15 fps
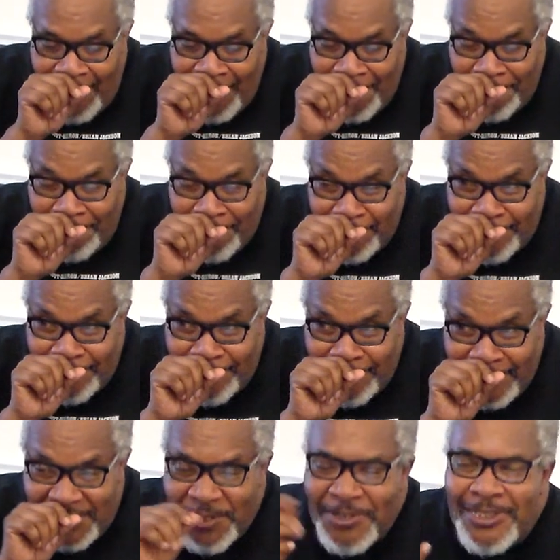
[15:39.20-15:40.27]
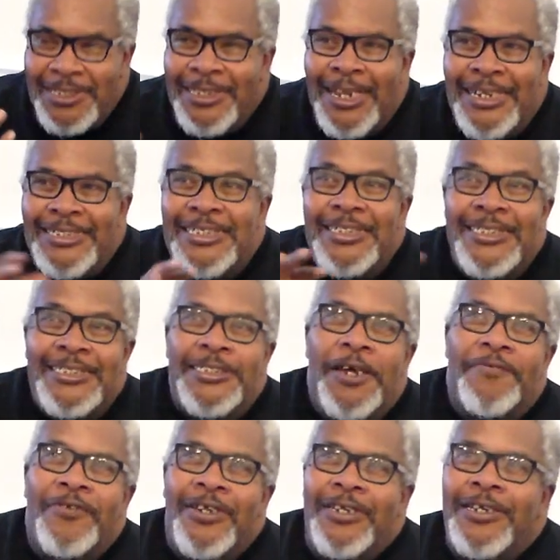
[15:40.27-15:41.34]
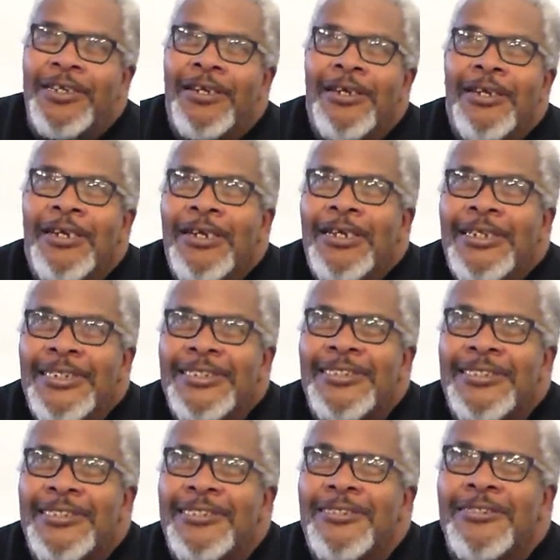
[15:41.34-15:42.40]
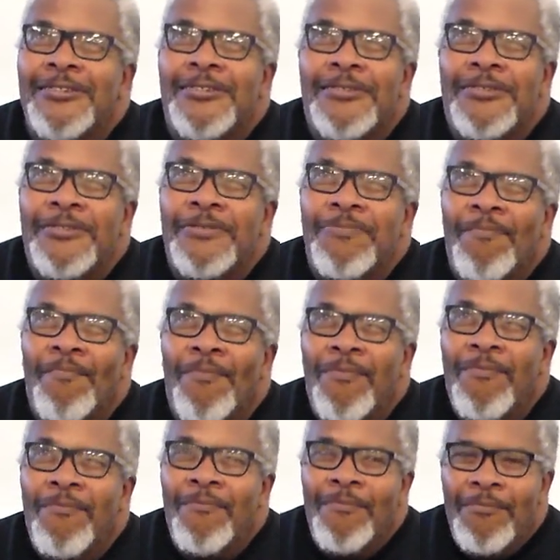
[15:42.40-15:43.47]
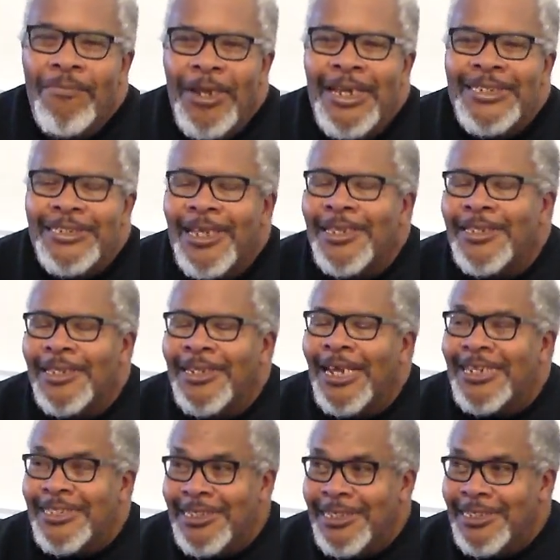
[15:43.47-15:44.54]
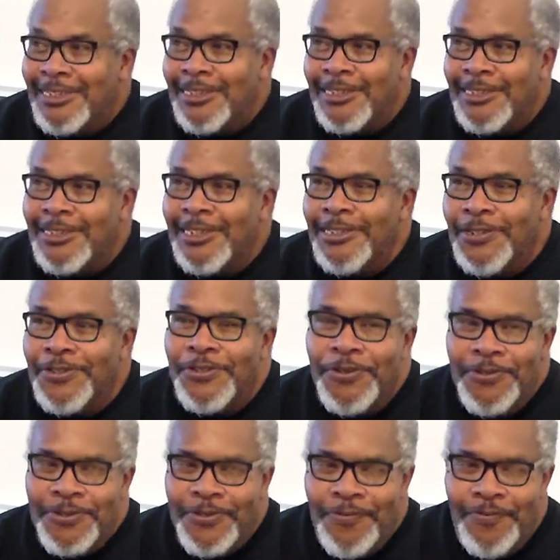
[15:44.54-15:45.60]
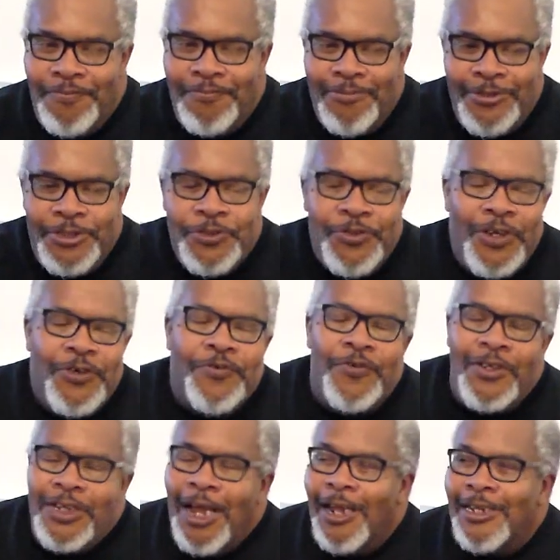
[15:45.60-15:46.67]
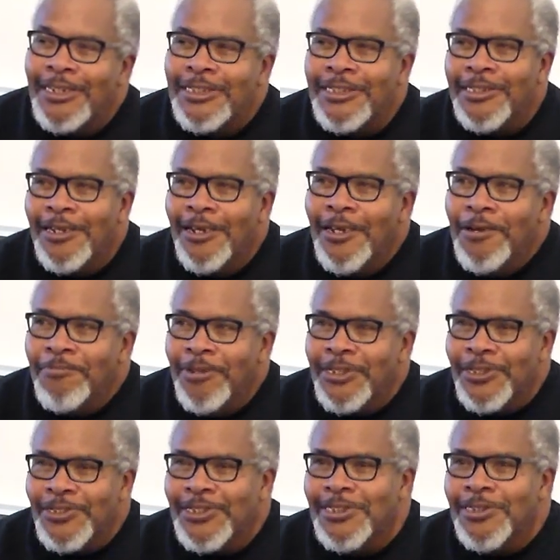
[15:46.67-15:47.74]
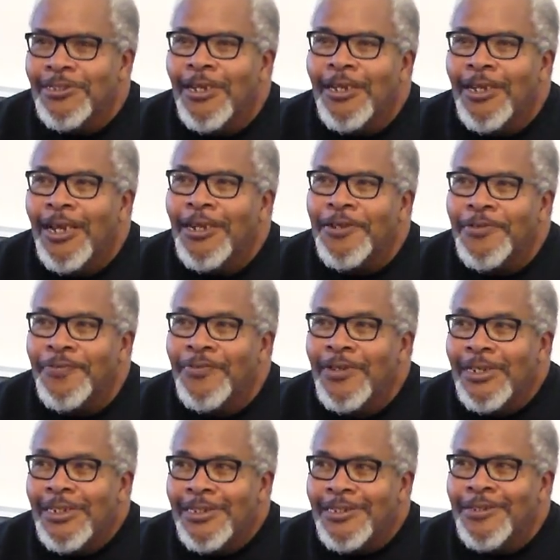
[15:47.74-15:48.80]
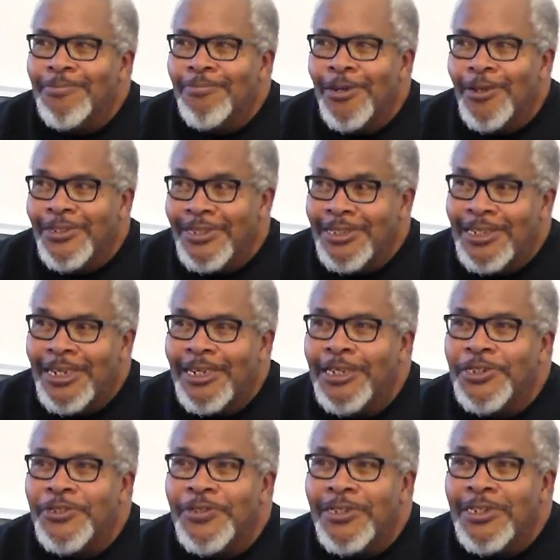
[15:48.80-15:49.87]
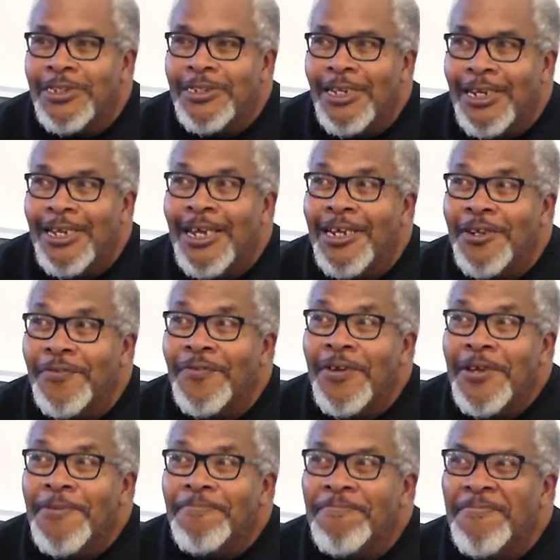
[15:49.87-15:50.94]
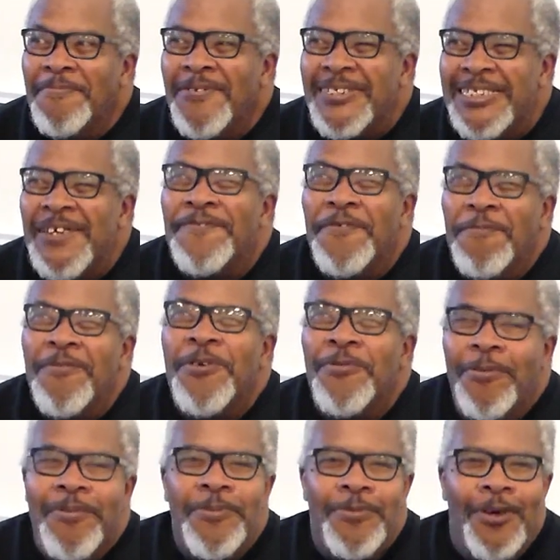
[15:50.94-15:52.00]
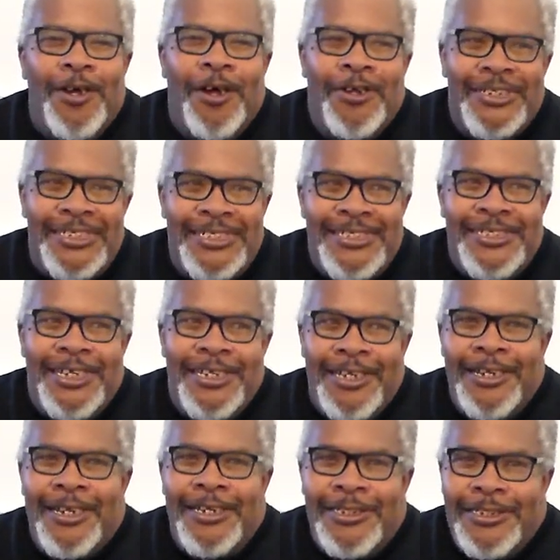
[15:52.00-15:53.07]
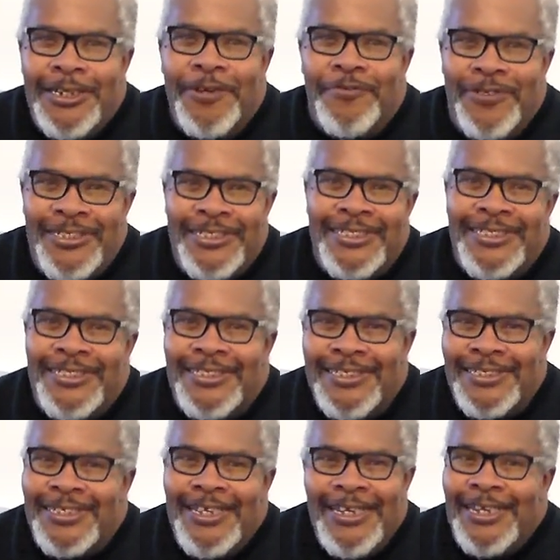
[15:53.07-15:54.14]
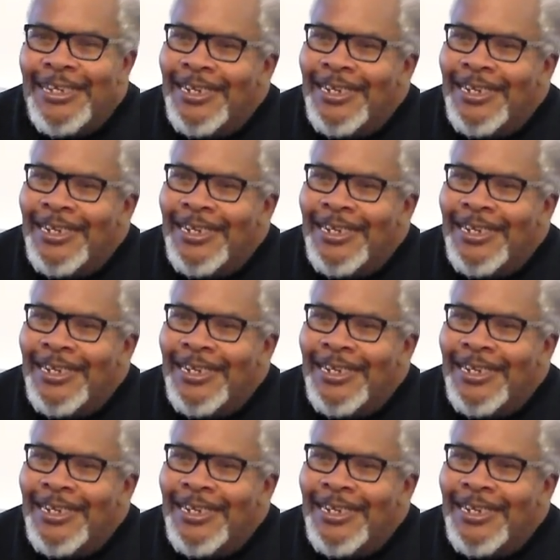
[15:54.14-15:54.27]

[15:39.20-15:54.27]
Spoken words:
So it's 1970. This is still, it's not the 1960s in terms of strict chronology, but there's still a lot of tumult in the country that kind of, see, for me, what people call dissent now and resistance